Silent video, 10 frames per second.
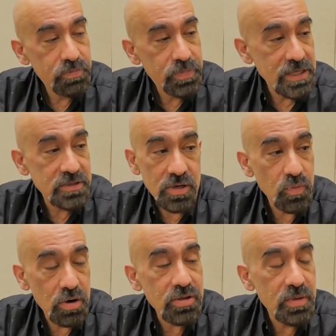based
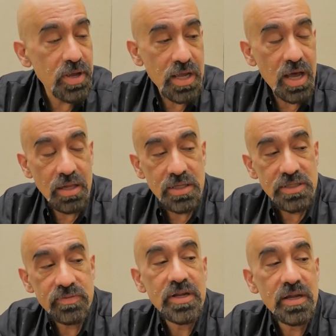on work that my
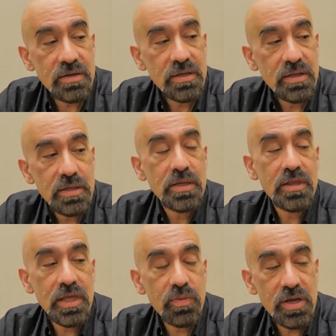colleagues have done.
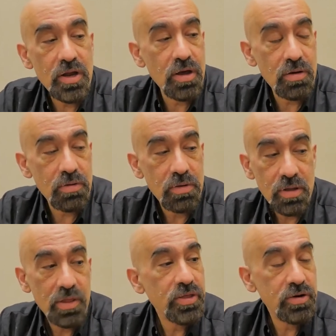I think we know
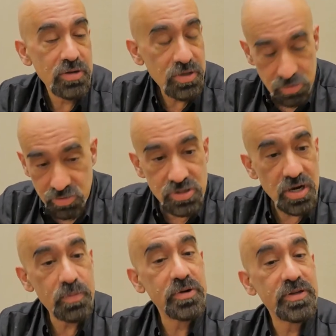there are huge
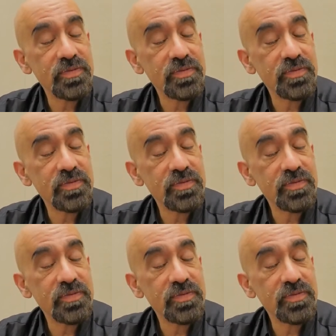numbers